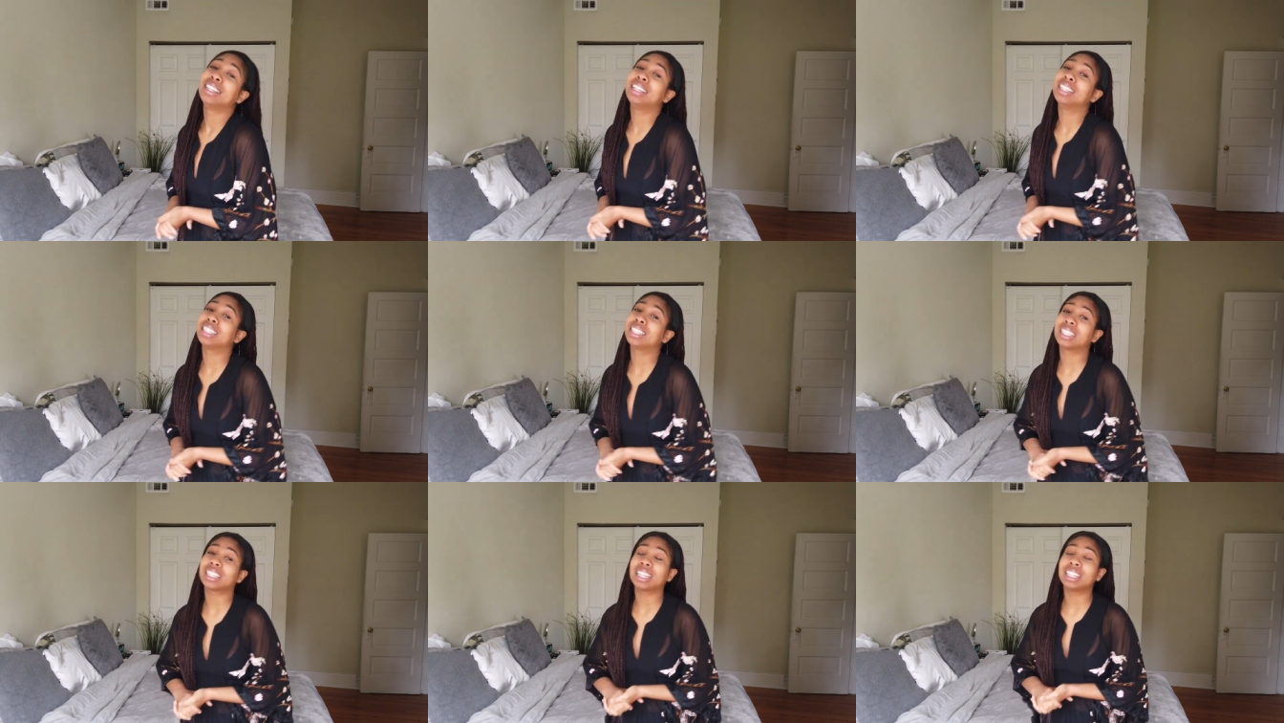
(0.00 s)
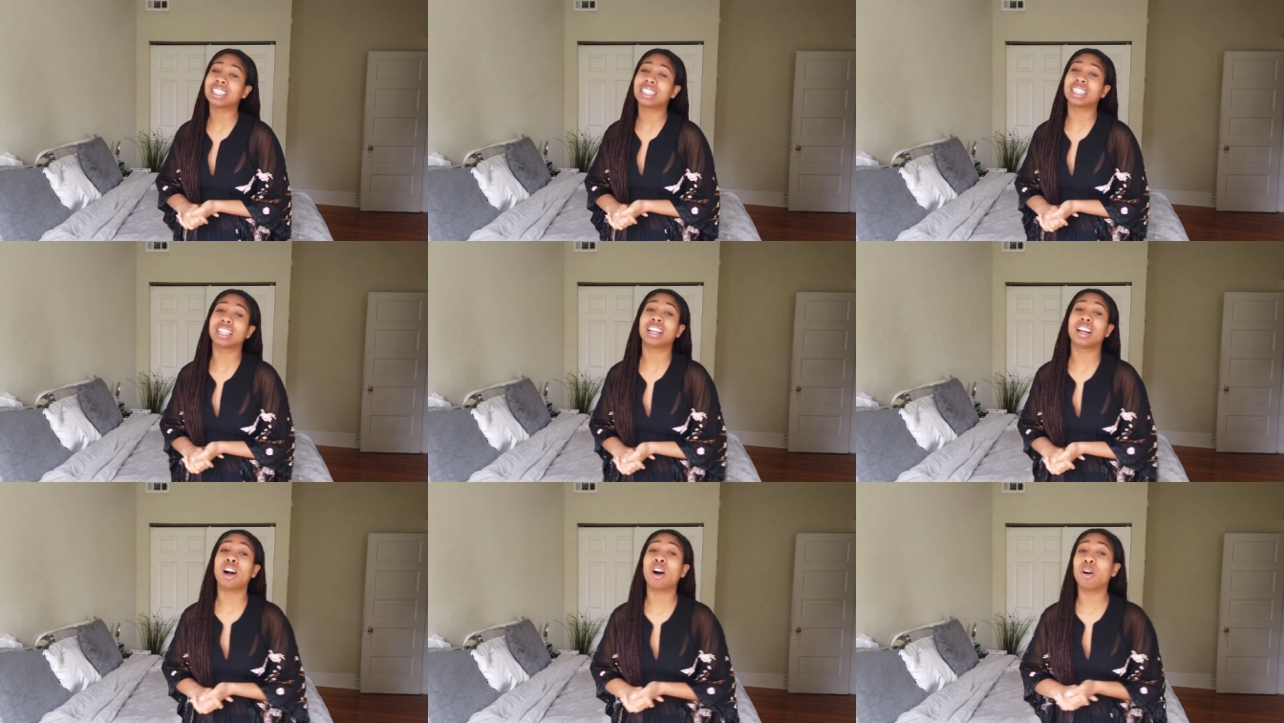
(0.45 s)
this
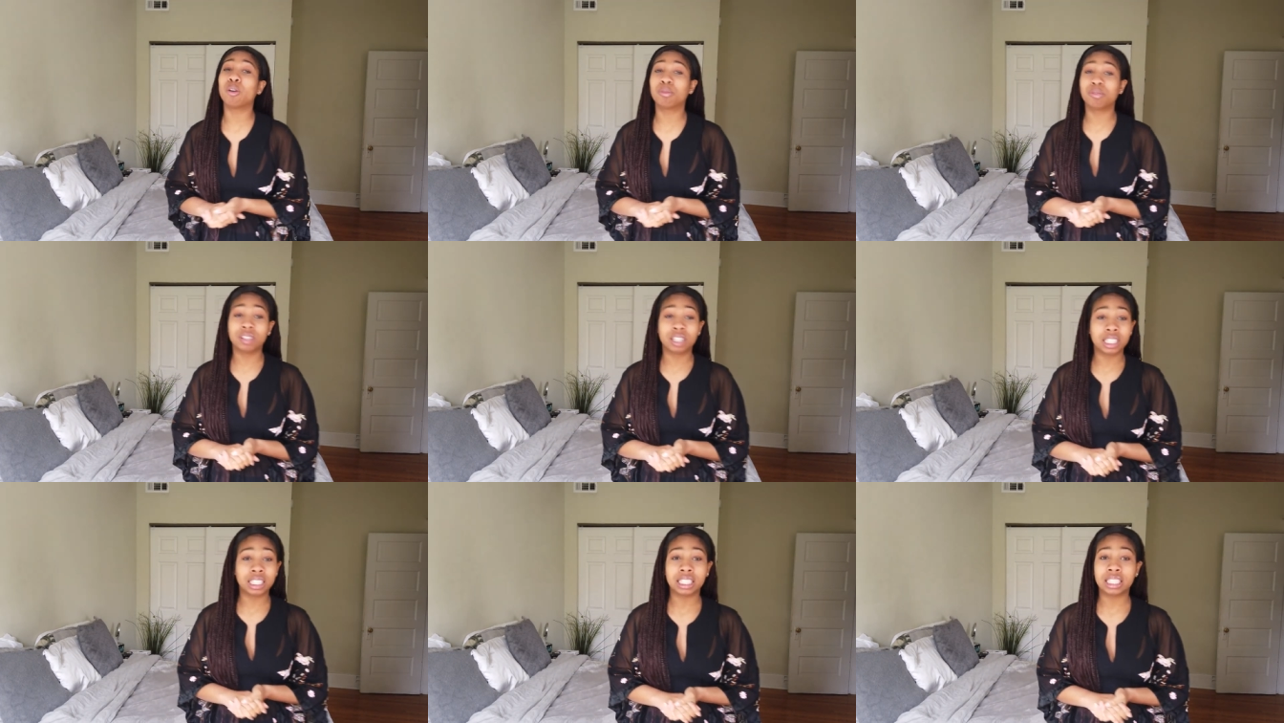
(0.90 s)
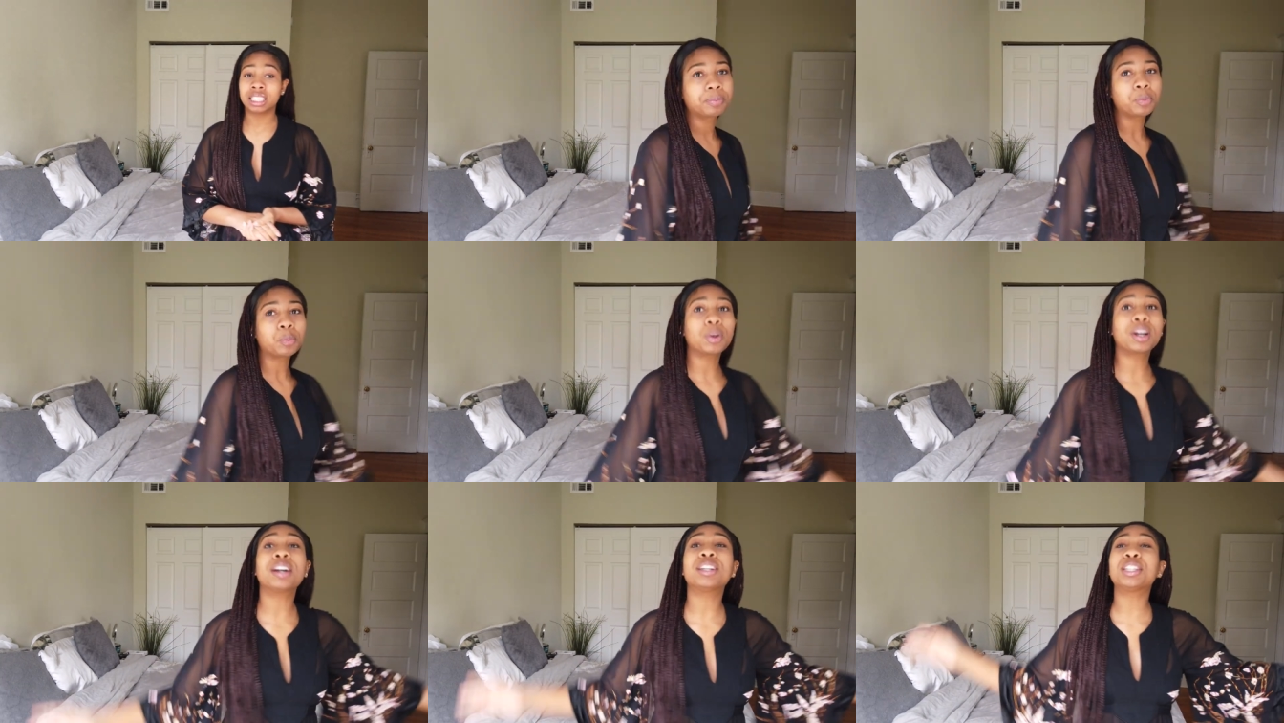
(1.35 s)
season, hopefully.
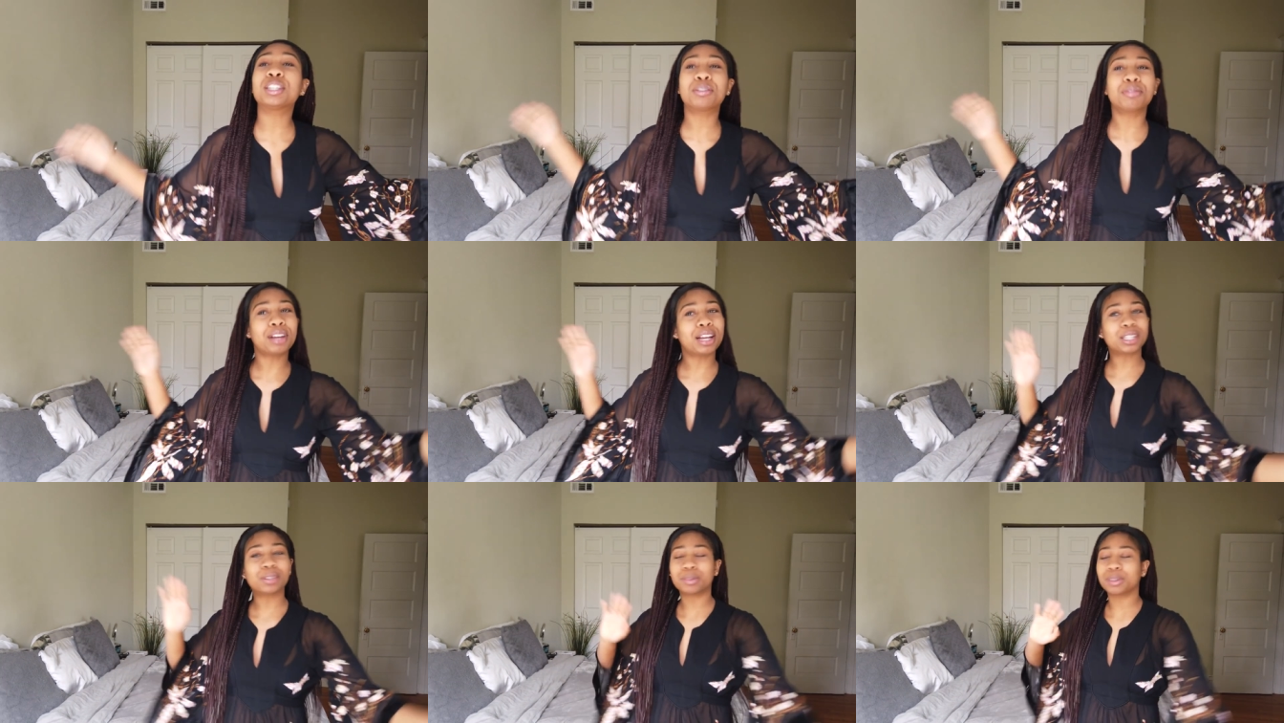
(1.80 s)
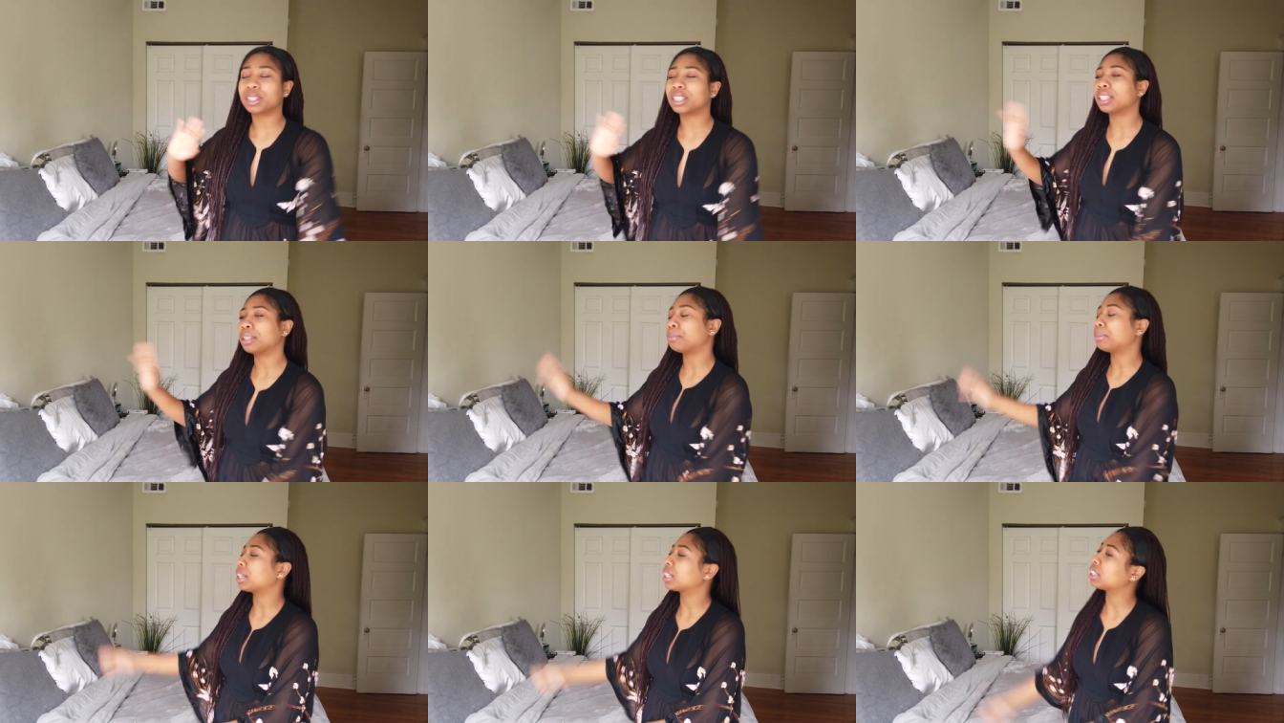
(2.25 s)
We're gonna just fast
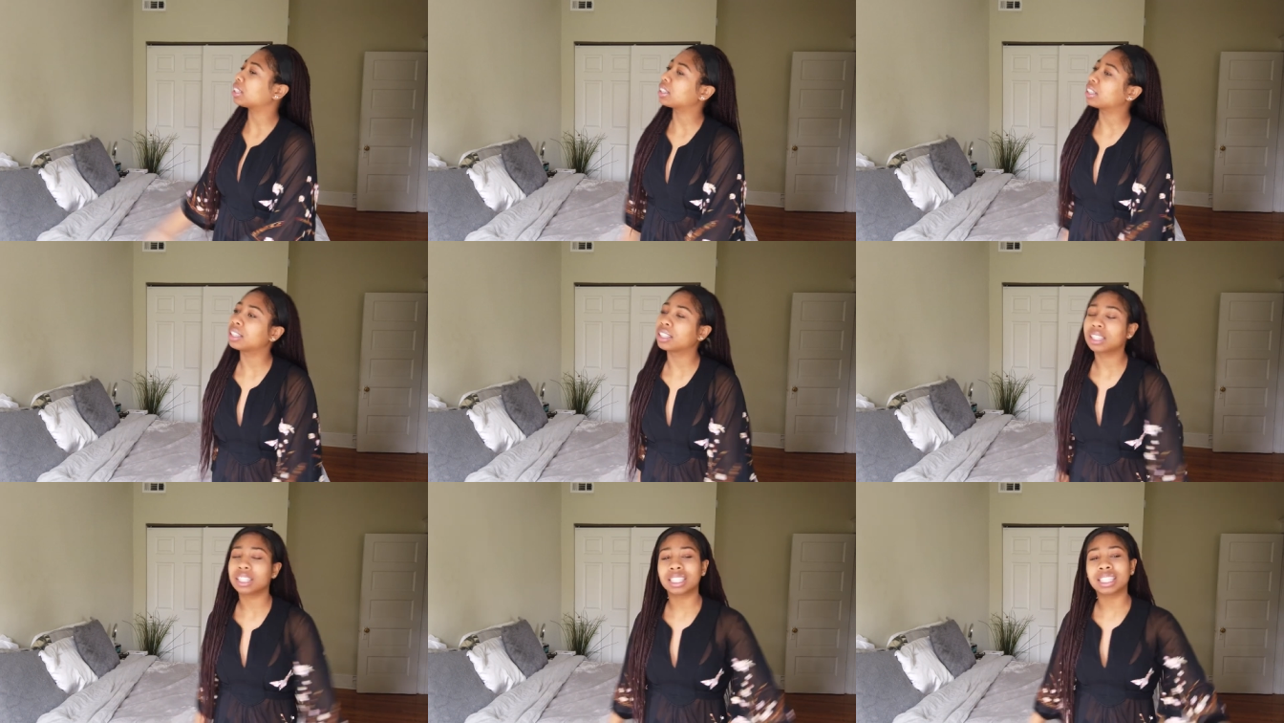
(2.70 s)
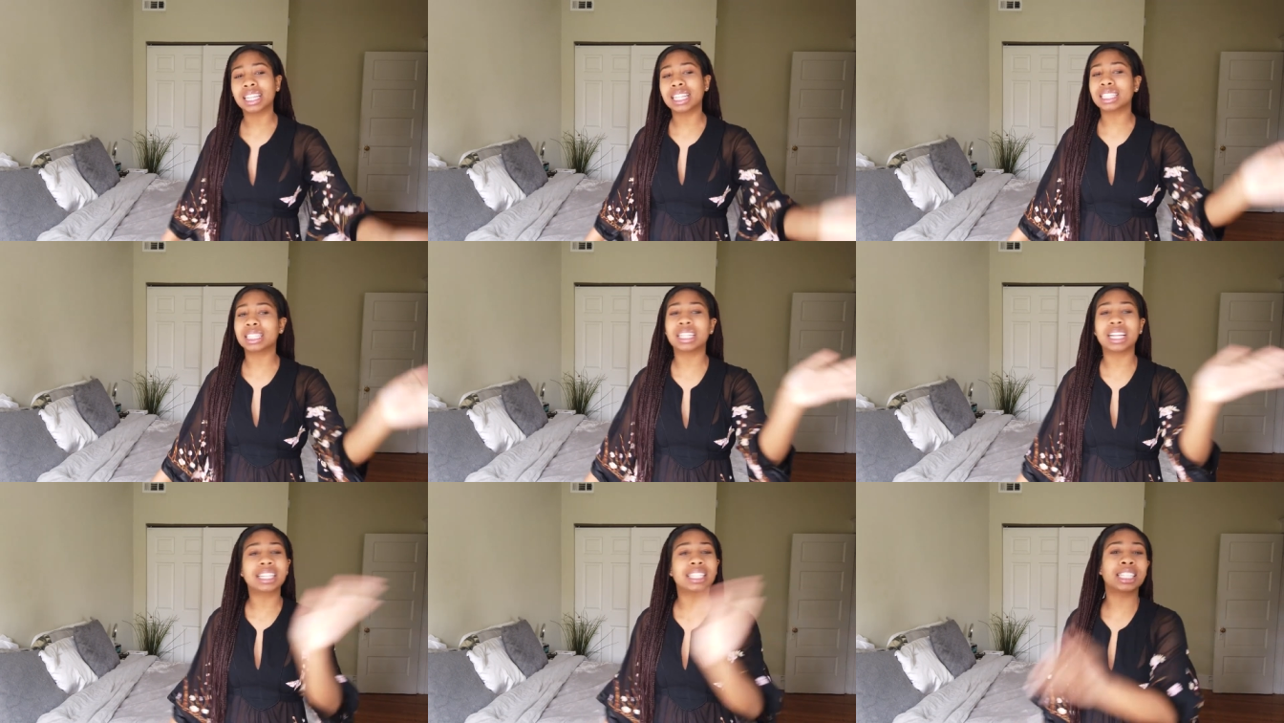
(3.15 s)
forward to the mixer. Cause
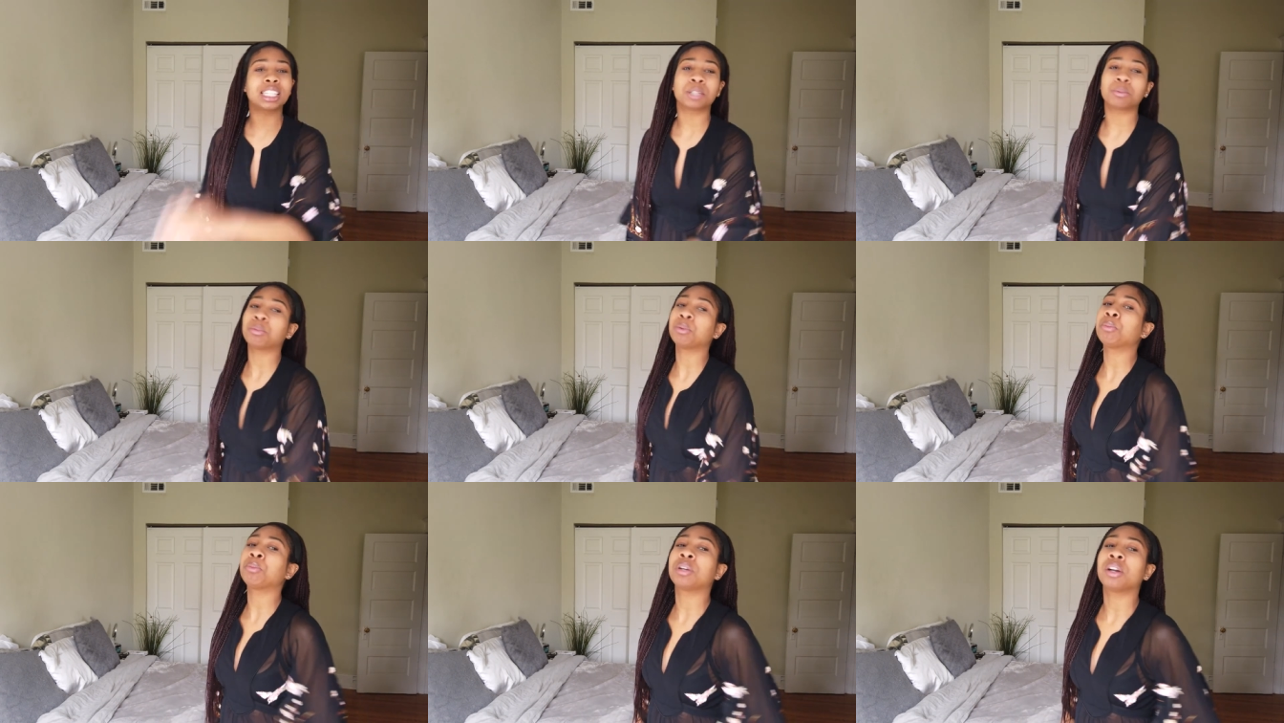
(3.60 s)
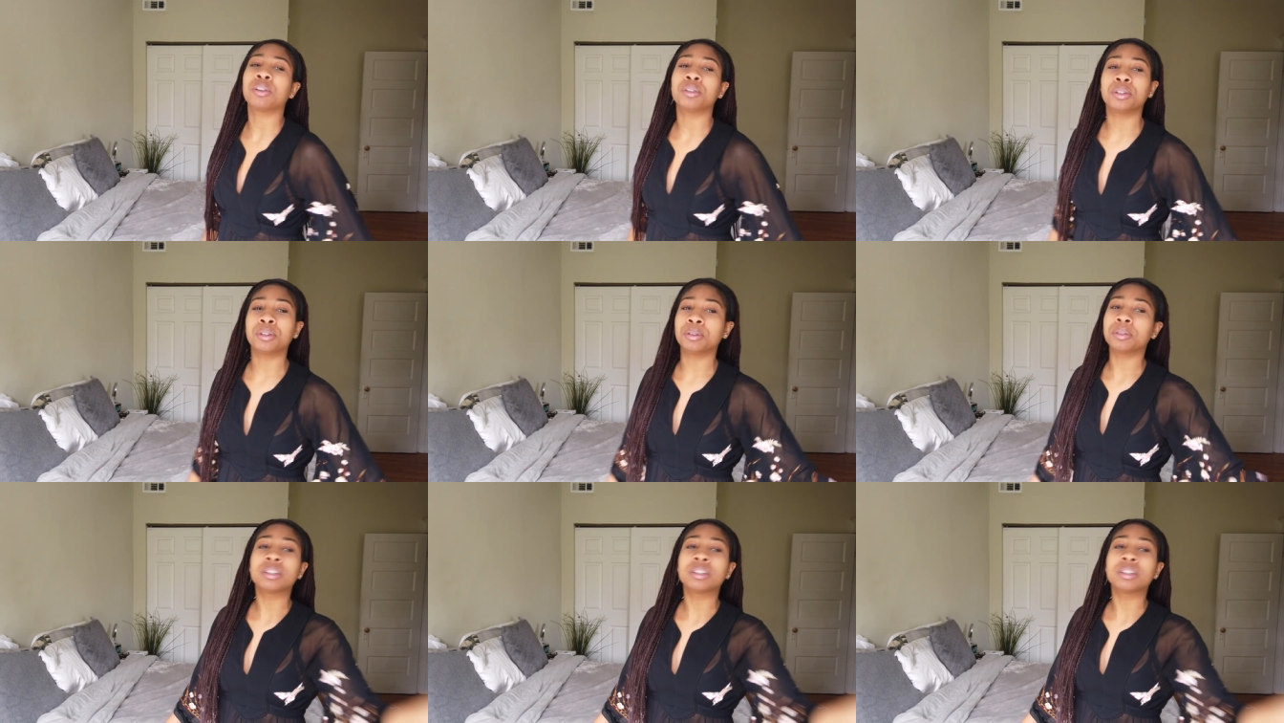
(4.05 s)
that's that's just what we're gonna